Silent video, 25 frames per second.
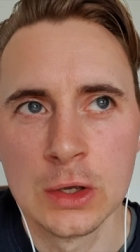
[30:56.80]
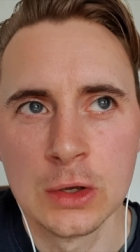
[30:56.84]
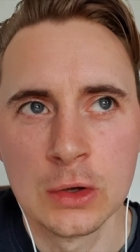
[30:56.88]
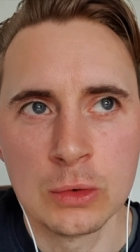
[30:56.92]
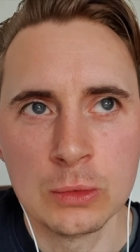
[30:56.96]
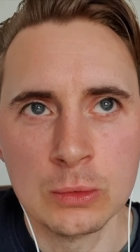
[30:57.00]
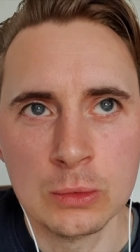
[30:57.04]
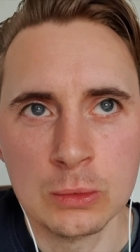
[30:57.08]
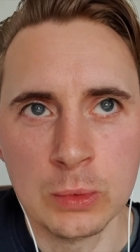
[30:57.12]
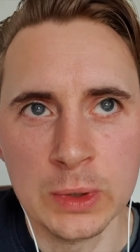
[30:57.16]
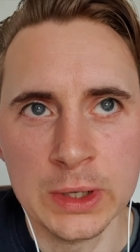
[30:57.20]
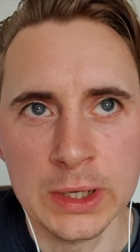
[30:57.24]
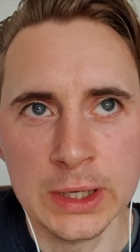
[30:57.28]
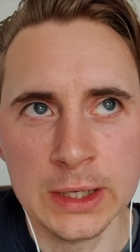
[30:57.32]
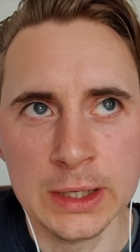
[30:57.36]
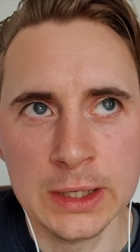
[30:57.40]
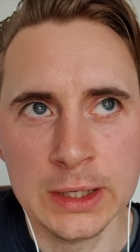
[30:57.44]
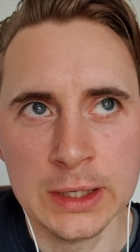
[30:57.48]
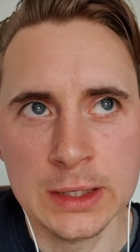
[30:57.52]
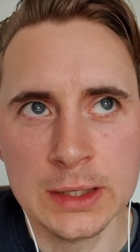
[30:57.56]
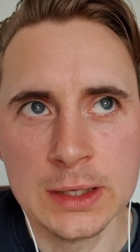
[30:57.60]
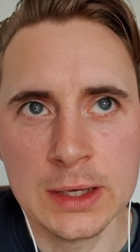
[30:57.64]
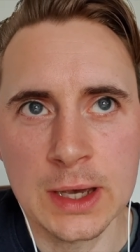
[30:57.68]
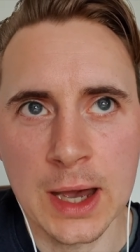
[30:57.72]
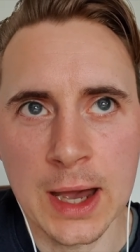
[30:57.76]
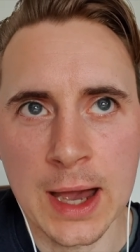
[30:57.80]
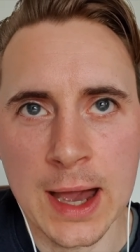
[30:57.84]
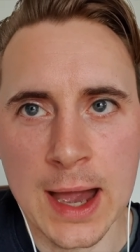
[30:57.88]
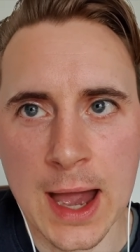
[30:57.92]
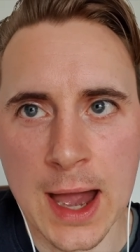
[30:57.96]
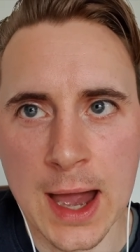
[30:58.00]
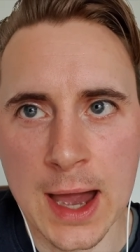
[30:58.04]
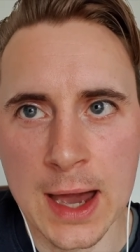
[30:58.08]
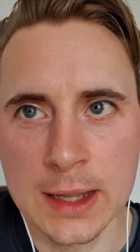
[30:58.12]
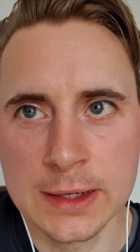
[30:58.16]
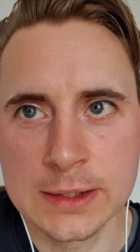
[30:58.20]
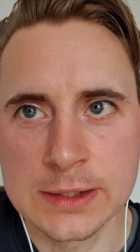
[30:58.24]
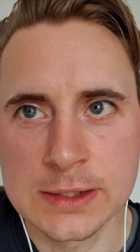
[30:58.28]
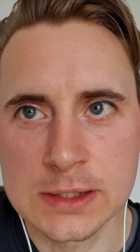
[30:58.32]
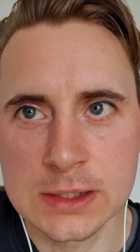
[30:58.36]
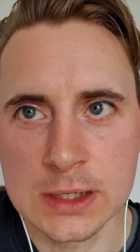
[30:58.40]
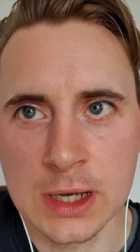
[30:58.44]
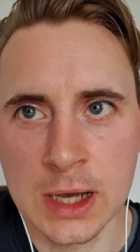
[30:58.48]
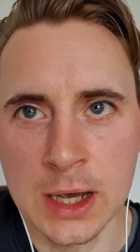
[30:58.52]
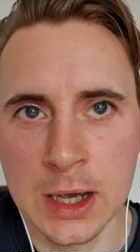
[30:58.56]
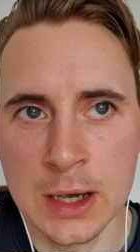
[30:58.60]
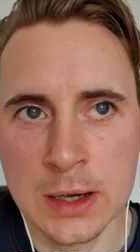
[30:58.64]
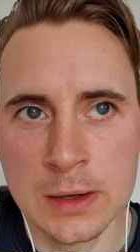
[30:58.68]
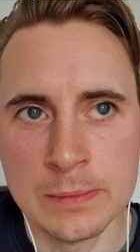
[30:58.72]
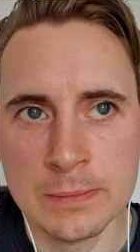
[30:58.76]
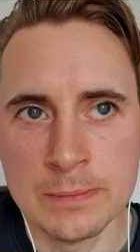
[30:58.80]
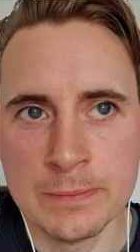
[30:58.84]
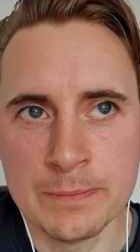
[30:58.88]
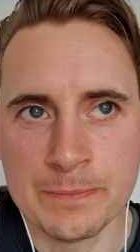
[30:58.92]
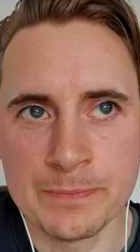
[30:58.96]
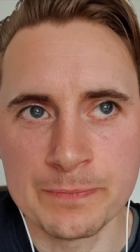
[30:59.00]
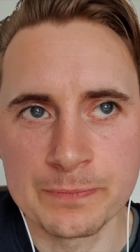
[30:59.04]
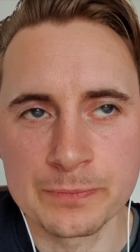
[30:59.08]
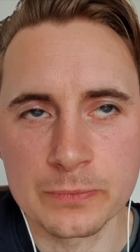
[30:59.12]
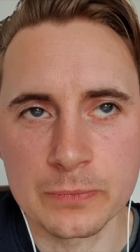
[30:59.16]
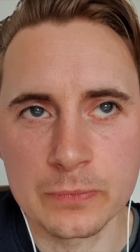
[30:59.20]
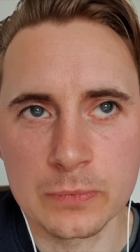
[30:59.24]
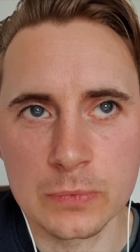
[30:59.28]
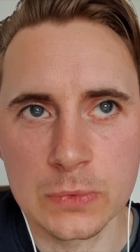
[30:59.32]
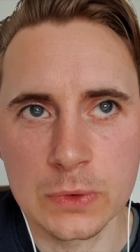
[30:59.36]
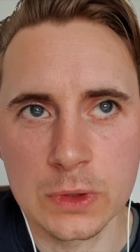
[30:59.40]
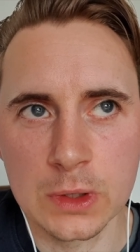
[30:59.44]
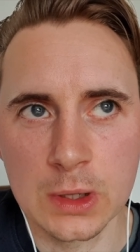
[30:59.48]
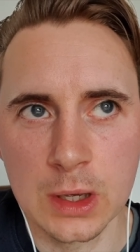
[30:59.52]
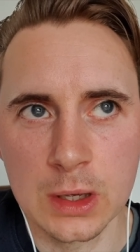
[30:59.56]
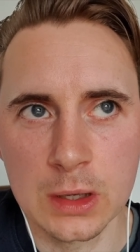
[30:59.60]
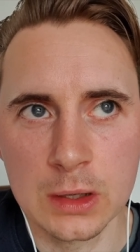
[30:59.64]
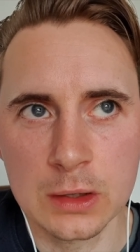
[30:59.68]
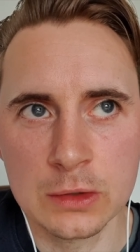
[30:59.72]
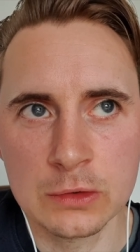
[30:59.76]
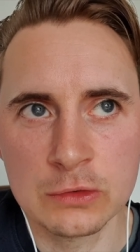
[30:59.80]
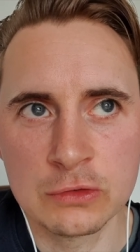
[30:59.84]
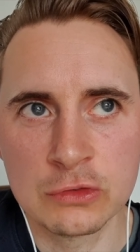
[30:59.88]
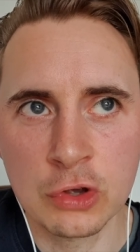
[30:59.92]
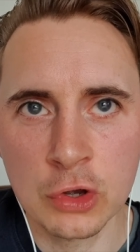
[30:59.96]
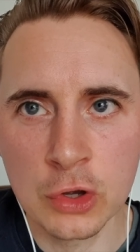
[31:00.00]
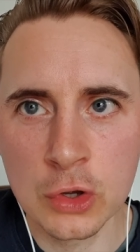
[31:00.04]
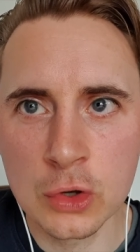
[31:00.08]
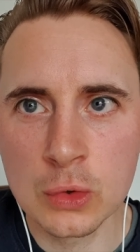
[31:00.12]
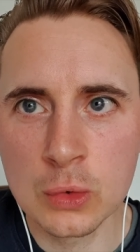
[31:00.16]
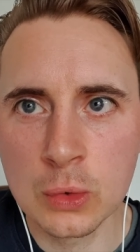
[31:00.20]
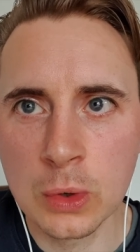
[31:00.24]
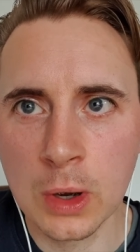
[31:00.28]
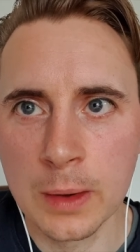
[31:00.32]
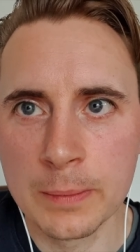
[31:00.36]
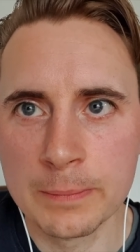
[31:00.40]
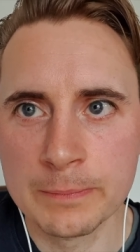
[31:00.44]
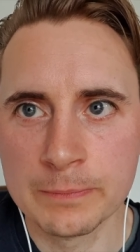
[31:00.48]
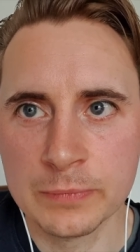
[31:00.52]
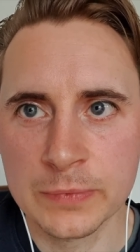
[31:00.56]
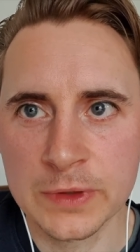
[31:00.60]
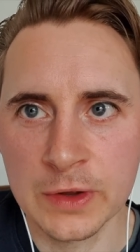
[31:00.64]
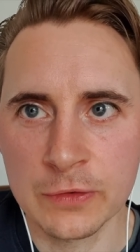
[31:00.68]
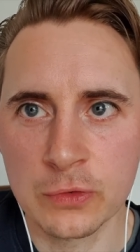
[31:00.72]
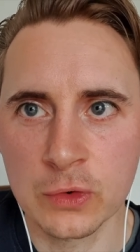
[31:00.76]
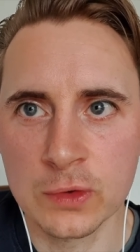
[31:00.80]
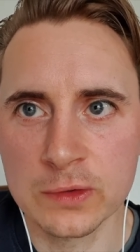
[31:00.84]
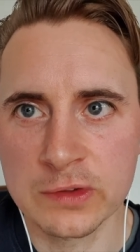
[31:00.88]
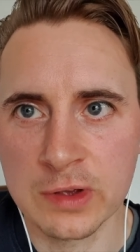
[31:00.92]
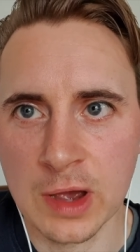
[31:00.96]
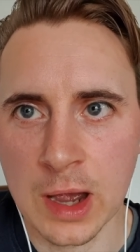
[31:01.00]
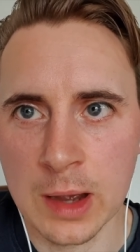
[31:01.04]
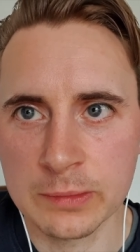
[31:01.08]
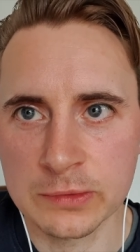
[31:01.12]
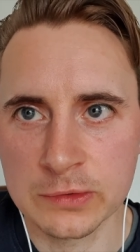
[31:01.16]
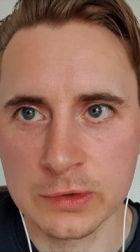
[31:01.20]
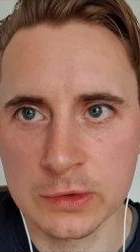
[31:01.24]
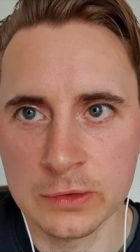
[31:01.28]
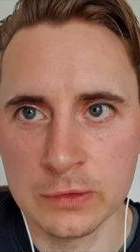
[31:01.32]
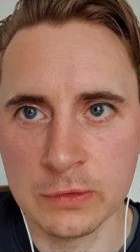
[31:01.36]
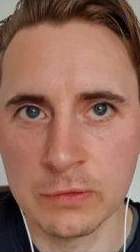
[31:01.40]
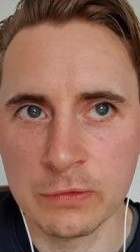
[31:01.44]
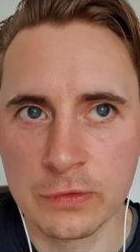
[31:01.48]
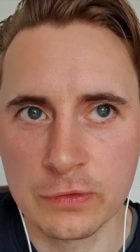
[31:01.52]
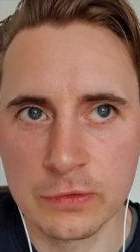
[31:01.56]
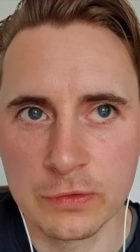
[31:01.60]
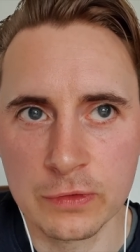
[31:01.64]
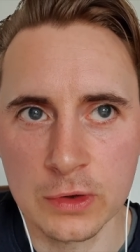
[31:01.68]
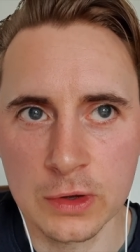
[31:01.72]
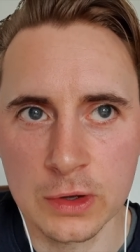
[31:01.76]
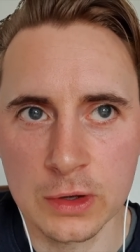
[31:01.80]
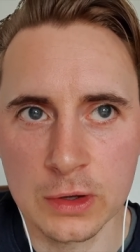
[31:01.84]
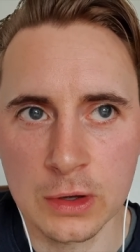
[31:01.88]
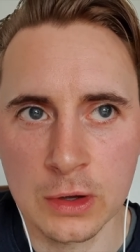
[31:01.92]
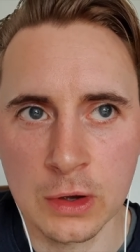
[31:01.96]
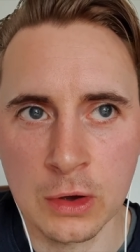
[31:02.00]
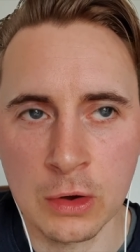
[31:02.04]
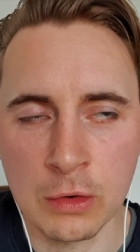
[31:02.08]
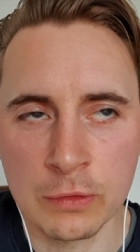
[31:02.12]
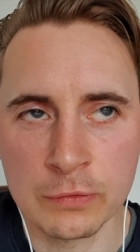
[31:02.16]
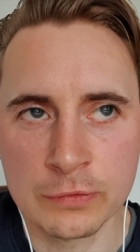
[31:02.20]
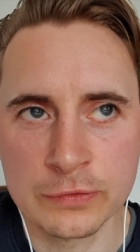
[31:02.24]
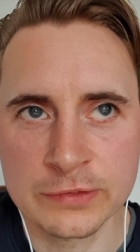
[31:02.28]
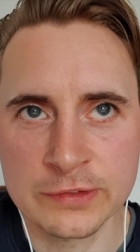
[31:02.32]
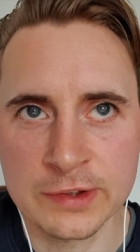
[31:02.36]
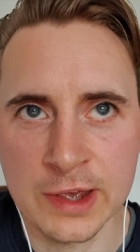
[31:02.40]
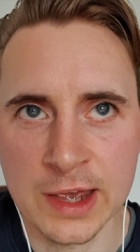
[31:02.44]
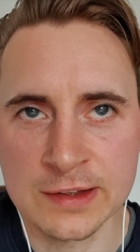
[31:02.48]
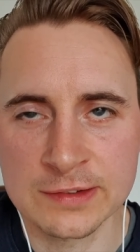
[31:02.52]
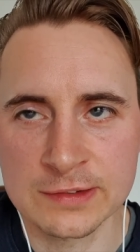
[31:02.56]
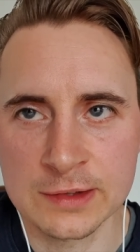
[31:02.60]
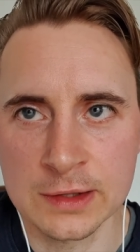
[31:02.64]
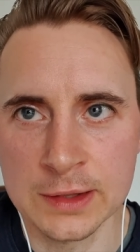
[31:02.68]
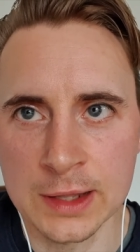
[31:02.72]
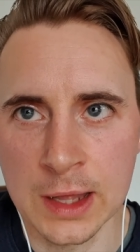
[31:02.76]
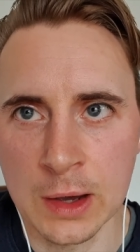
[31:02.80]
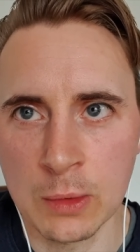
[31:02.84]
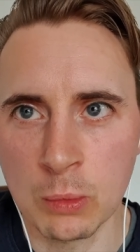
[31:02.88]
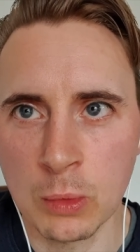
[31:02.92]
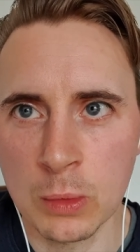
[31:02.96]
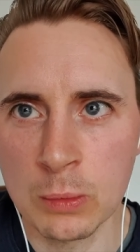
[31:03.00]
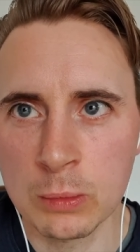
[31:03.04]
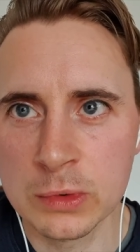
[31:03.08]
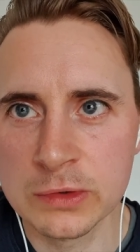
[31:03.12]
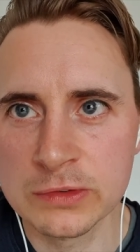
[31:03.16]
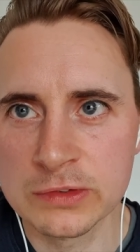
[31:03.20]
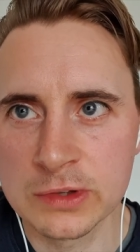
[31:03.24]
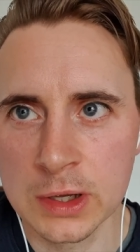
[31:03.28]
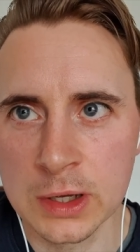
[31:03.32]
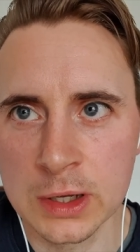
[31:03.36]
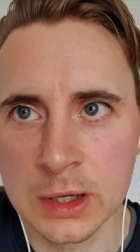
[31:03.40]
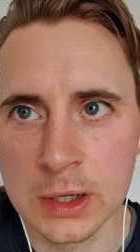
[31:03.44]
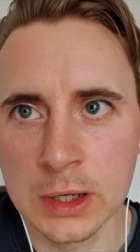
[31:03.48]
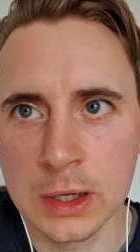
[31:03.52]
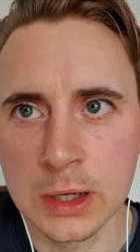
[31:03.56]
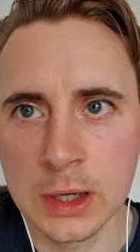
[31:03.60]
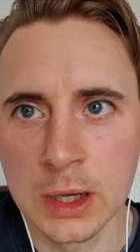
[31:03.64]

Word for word: we had um, two different types of of testing there. One was a